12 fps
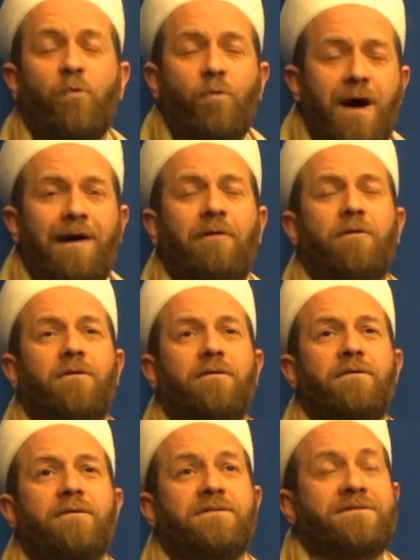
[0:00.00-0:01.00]
Wow.
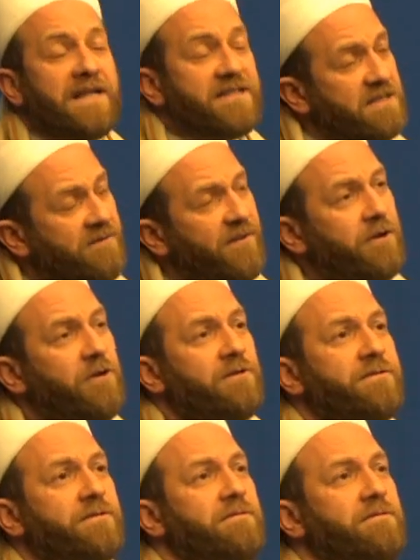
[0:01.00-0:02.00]
That's
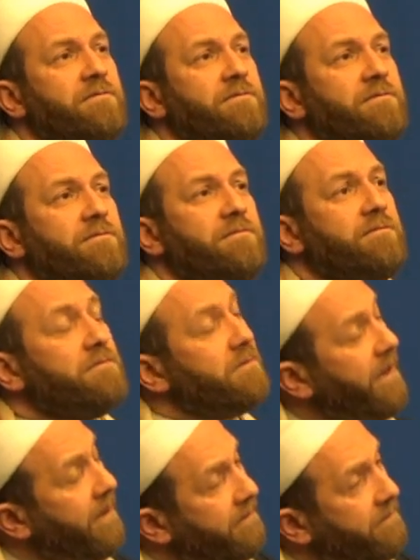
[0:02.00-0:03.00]
difficult.
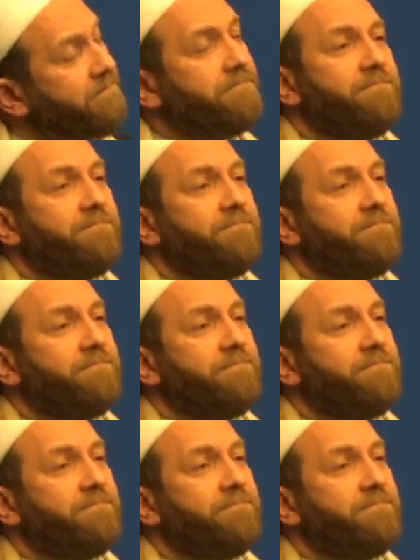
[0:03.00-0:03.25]
Hey.